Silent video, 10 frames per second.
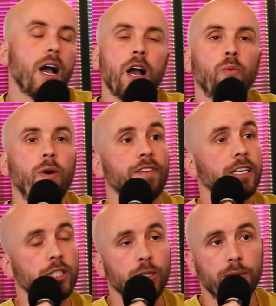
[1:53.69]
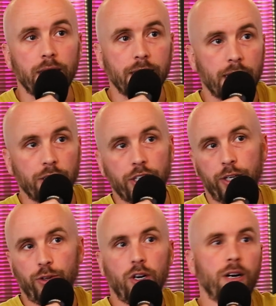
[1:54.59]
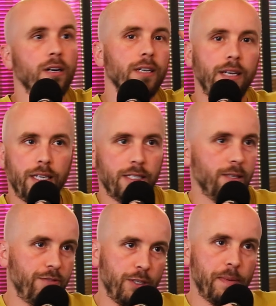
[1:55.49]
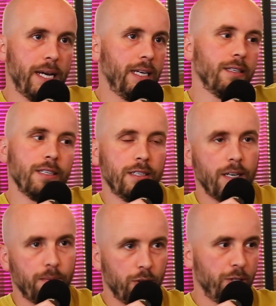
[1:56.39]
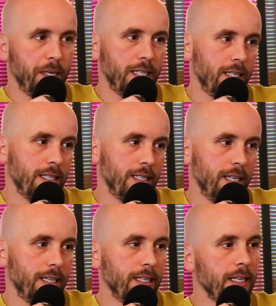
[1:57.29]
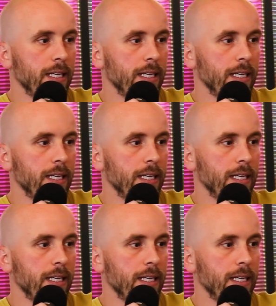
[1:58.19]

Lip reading: Whether he's doing it intentionally or not is up for debate, and I'm not debating that today.